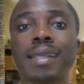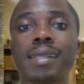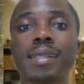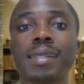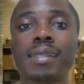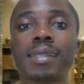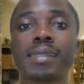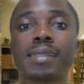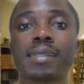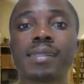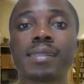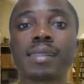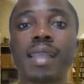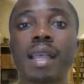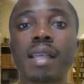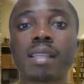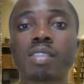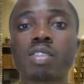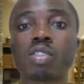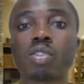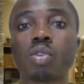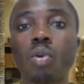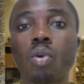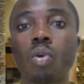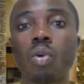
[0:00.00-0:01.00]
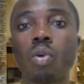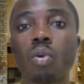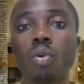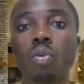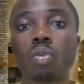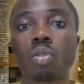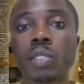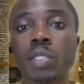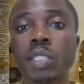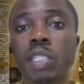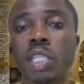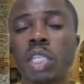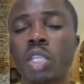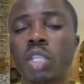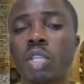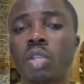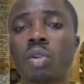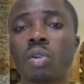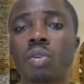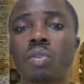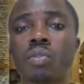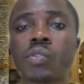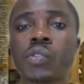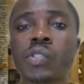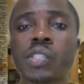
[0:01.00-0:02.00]
SASCO
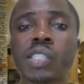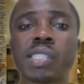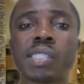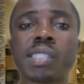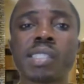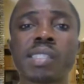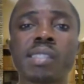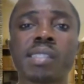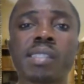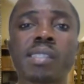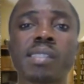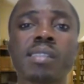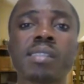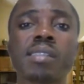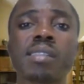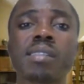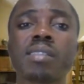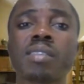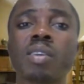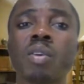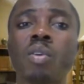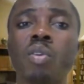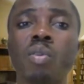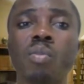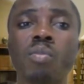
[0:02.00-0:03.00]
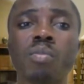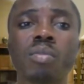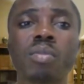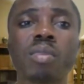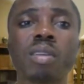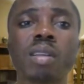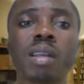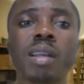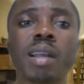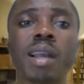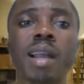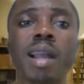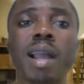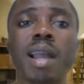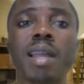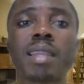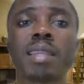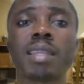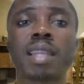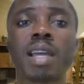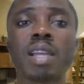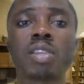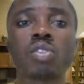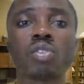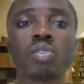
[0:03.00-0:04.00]
Senior Citizen Home, and
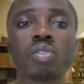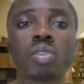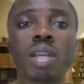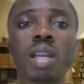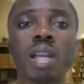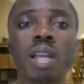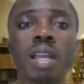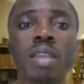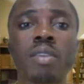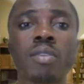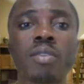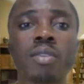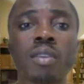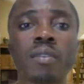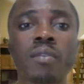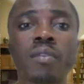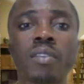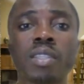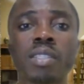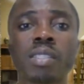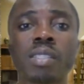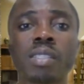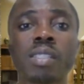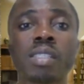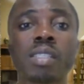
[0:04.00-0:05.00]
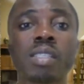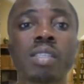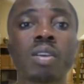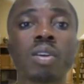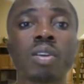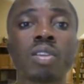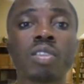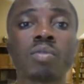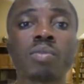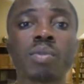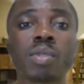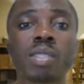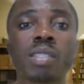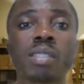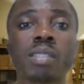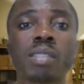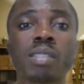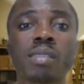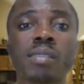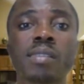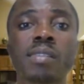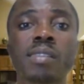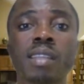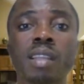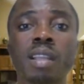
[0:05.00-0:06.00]
National University
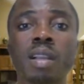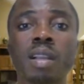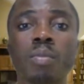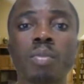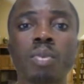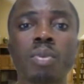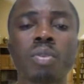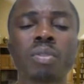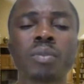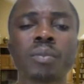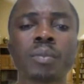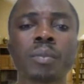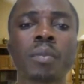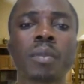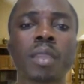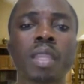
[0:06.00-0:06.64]
Hospital, Singapore.